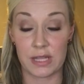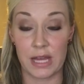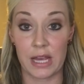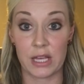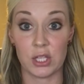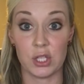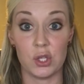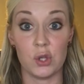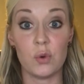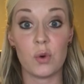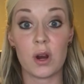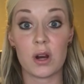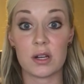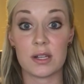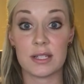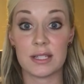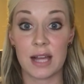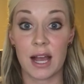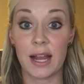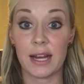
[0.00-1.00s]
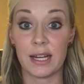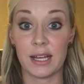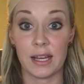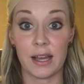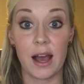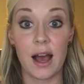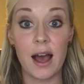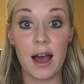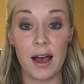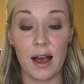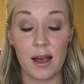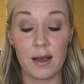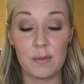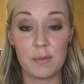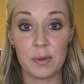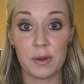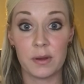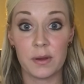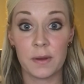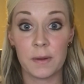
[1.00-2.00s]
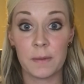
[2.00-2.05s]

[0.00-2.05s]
that you are signing up,